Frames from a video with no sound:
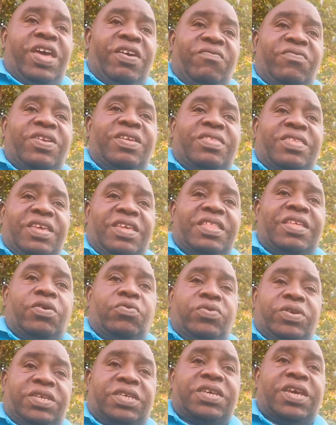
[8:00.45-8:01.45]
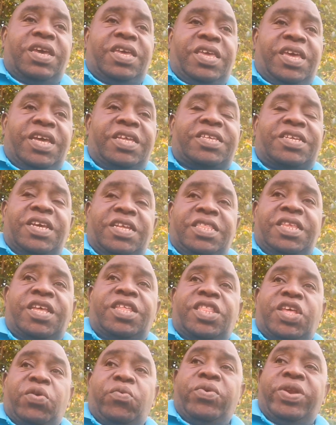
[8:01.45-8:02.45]
Everything they will say yes, and
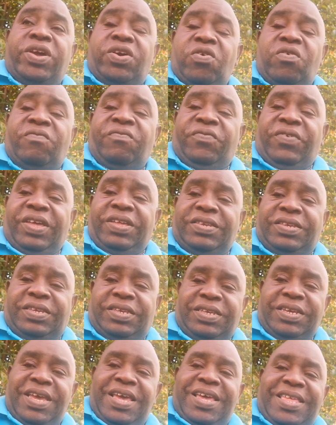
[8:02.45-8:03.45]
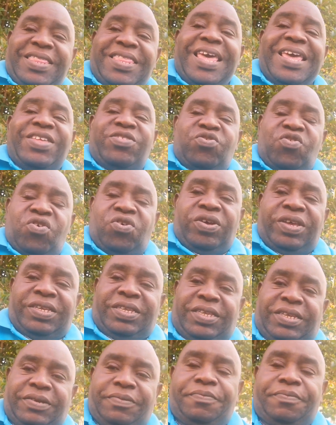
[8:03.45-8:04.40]
they will convince they know it.